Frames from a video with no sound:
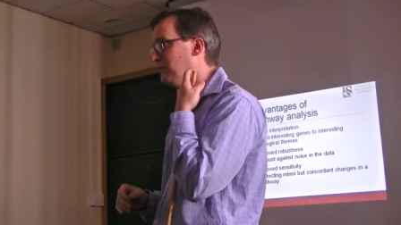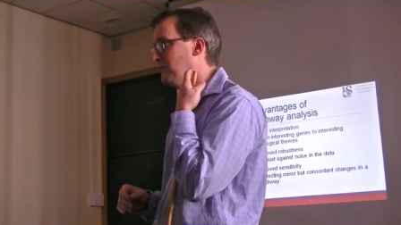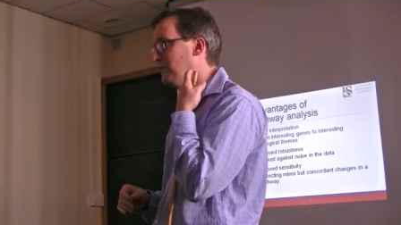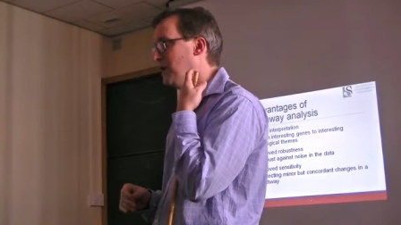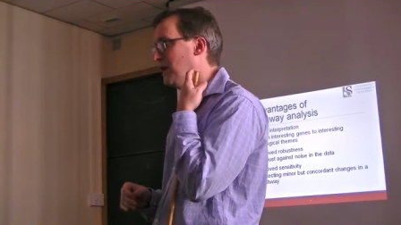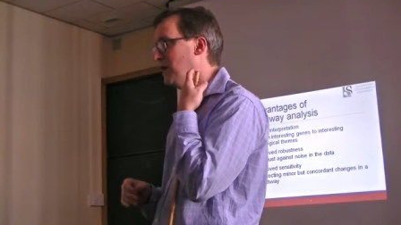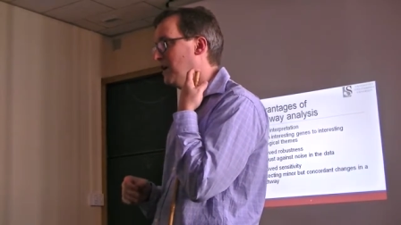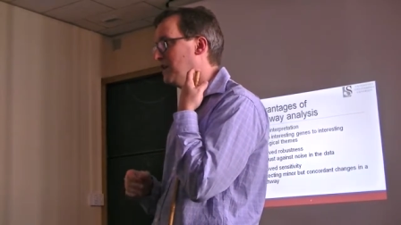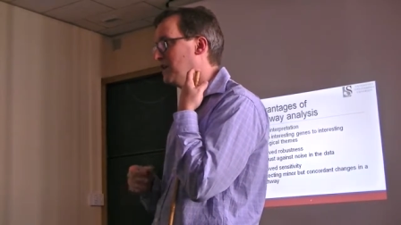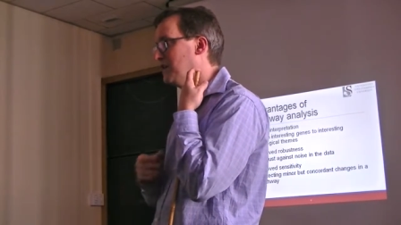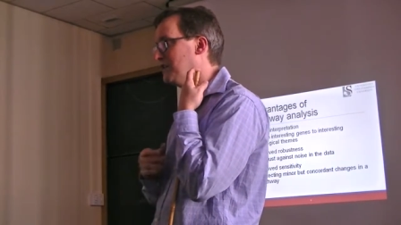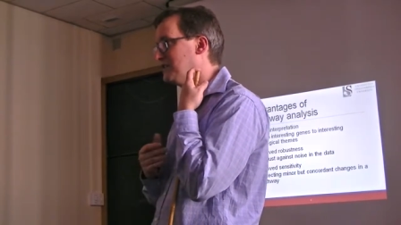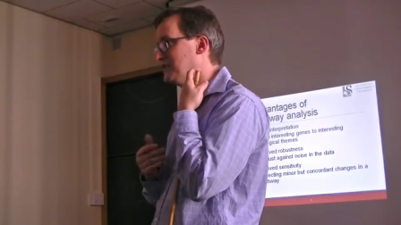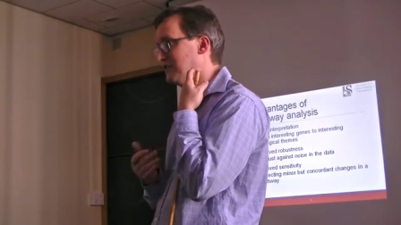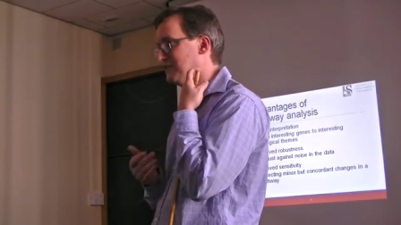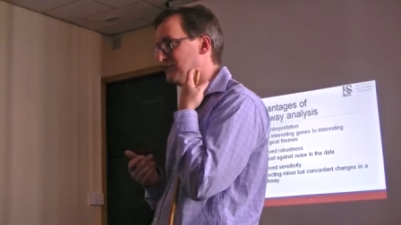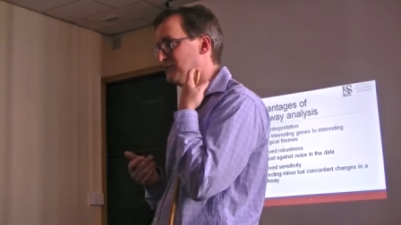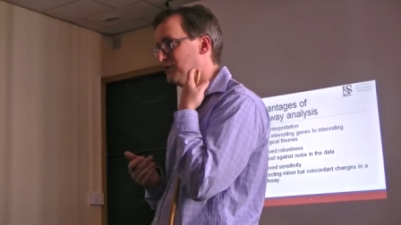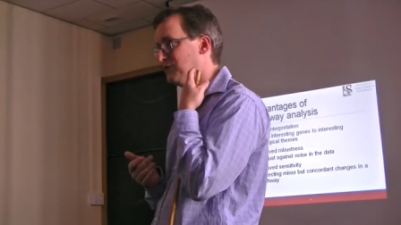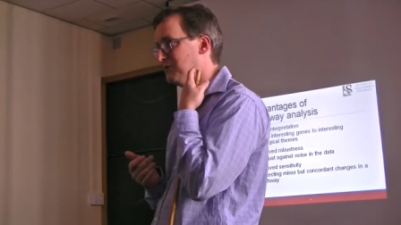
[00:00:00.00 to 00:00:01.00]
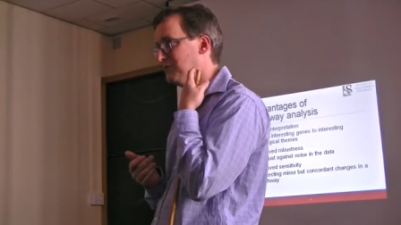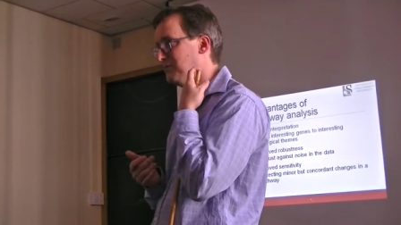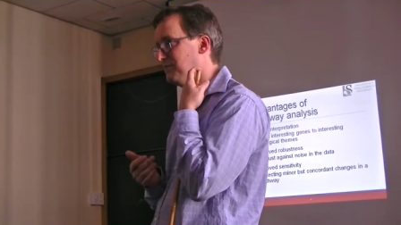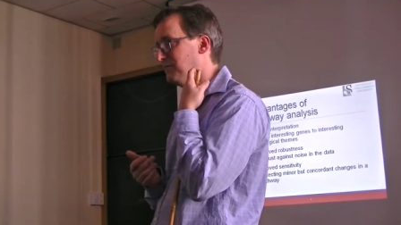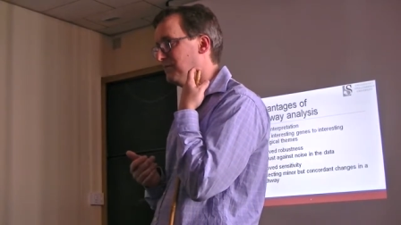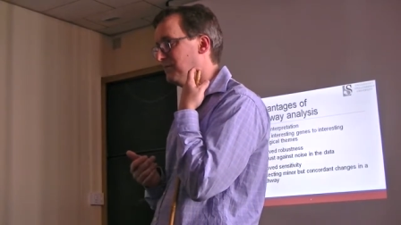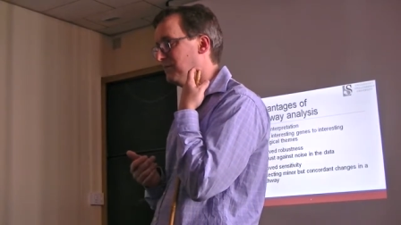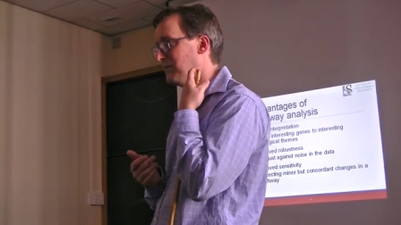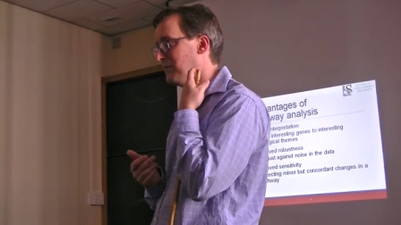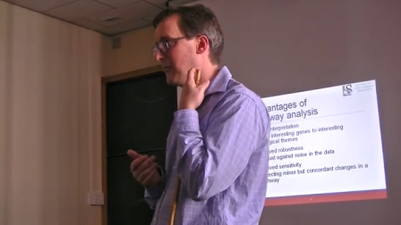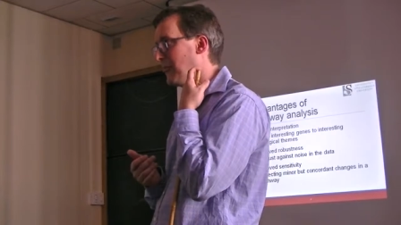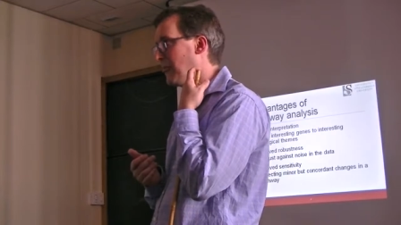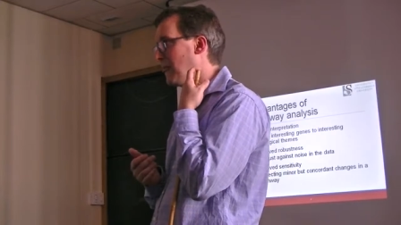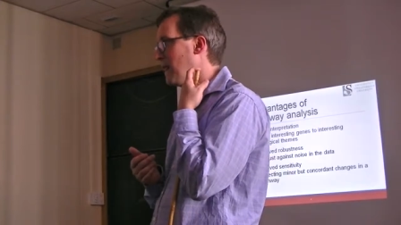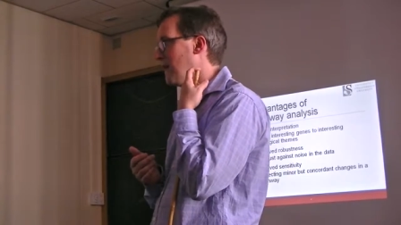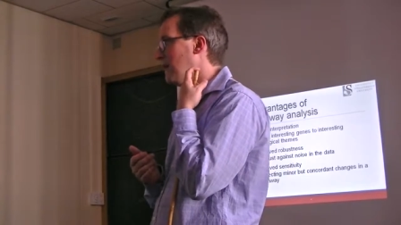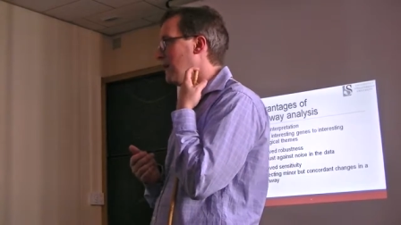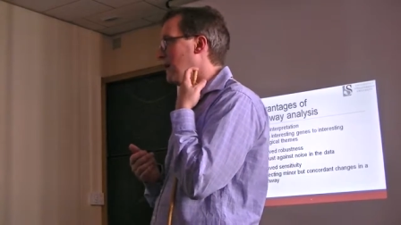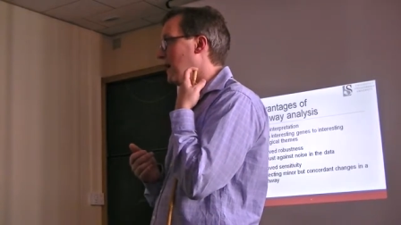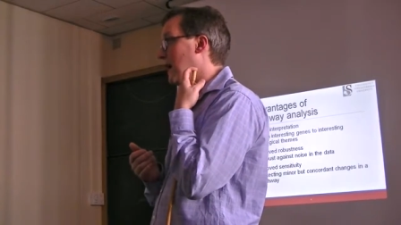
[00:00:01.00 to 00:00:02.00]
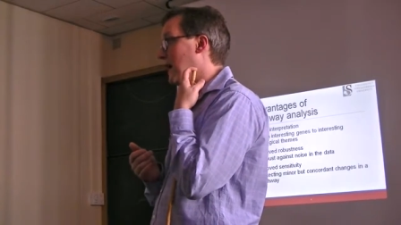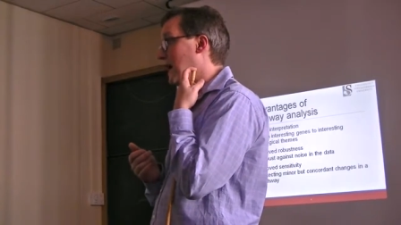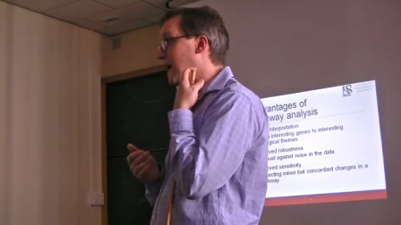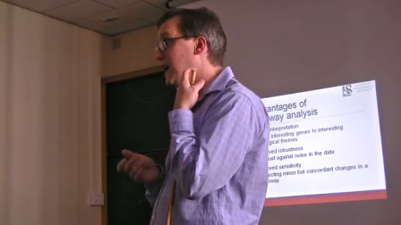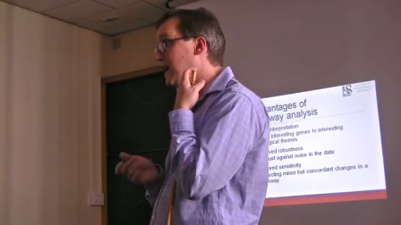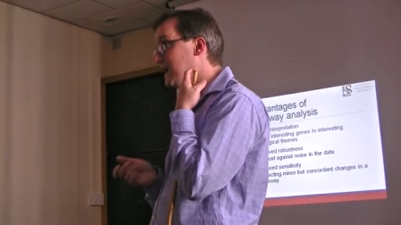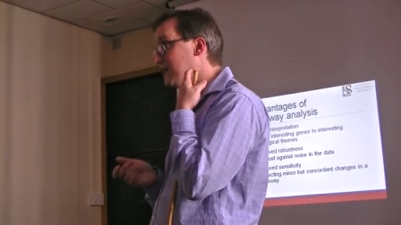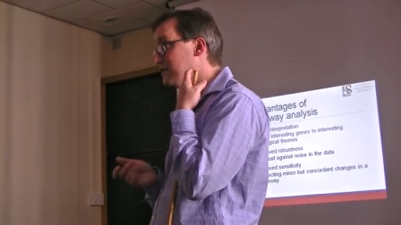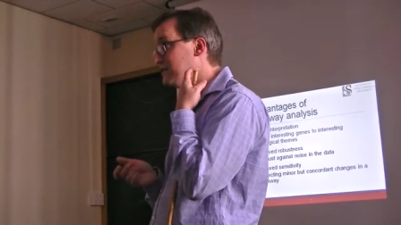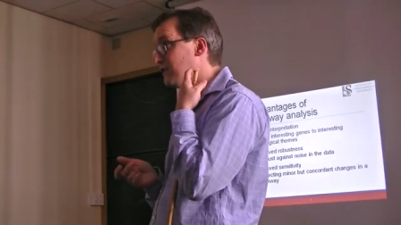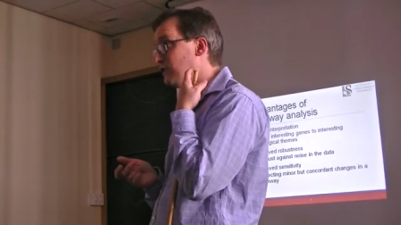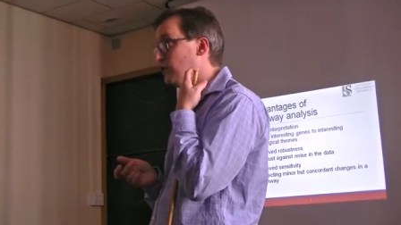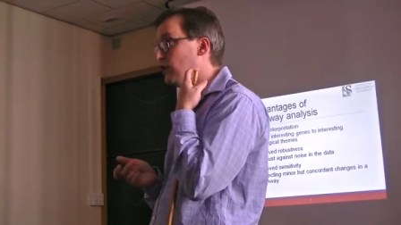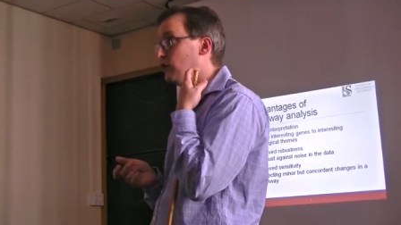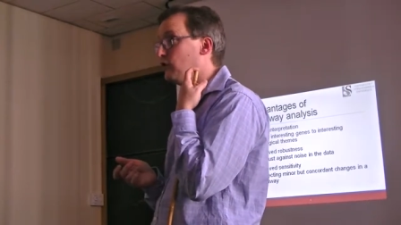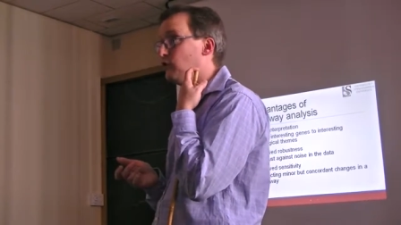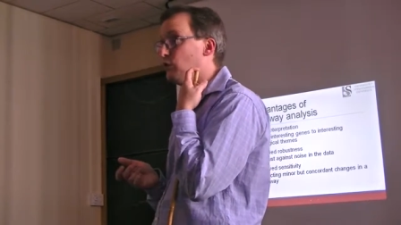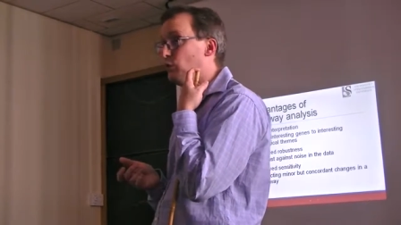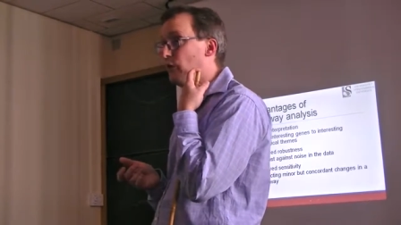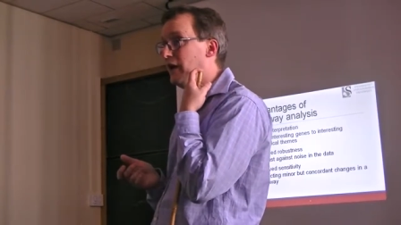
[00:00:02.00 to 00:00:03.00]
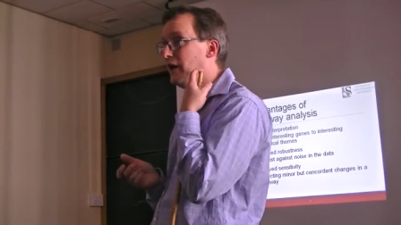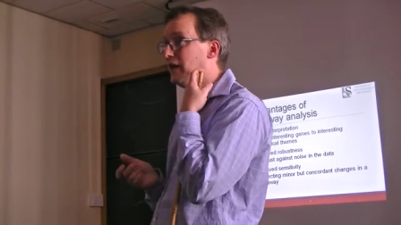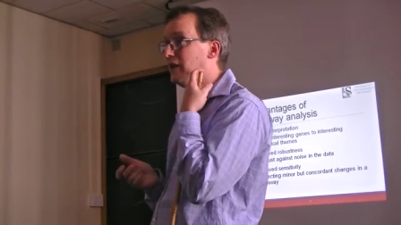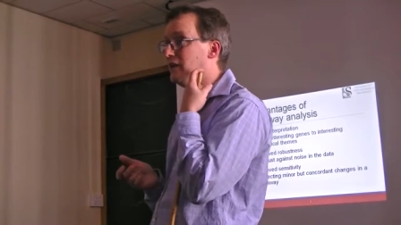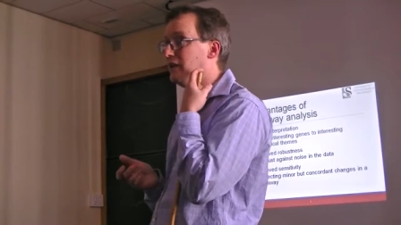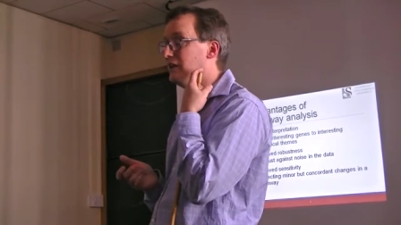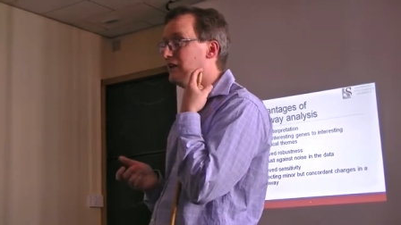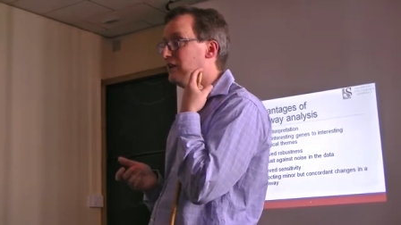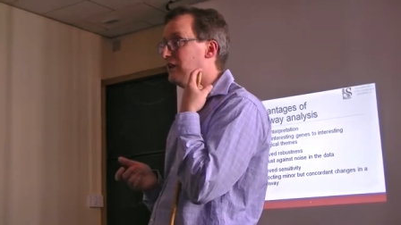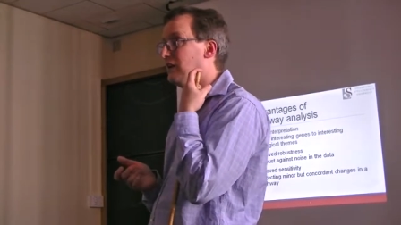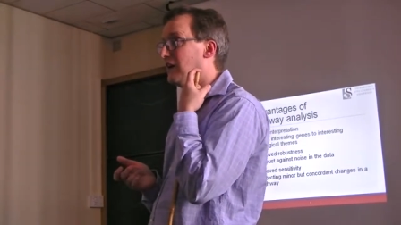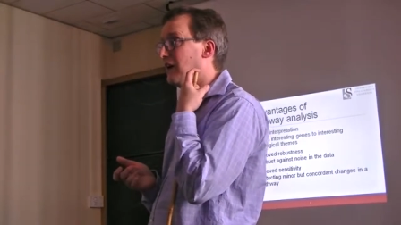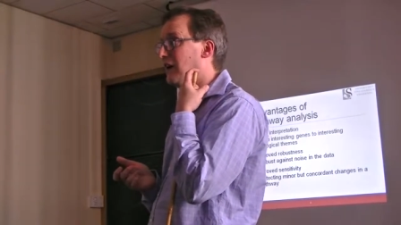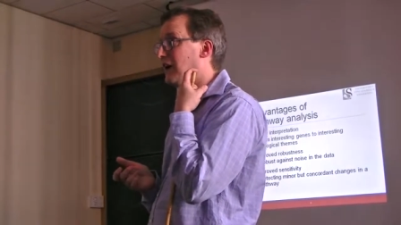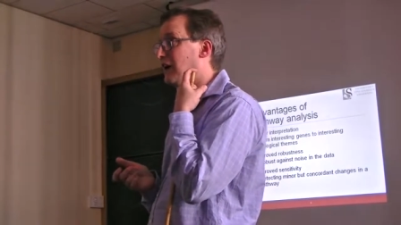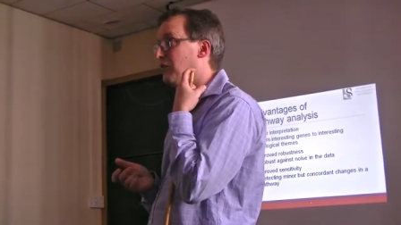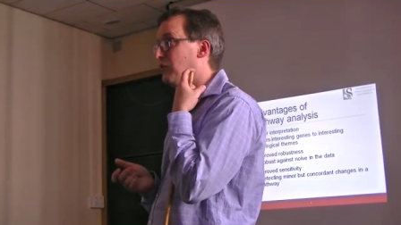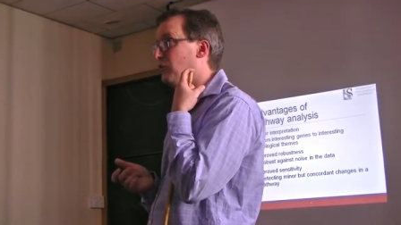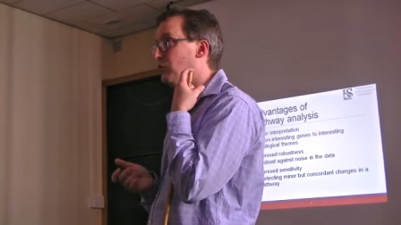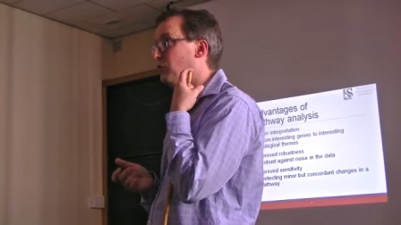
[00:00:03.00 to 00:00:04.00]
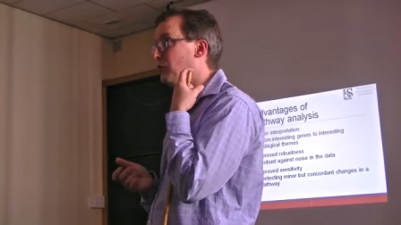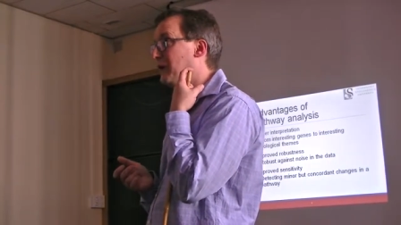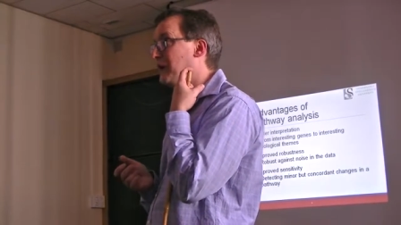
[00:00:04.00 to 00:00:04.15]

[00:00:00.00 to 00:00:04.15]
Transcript: assessment. And along the way, we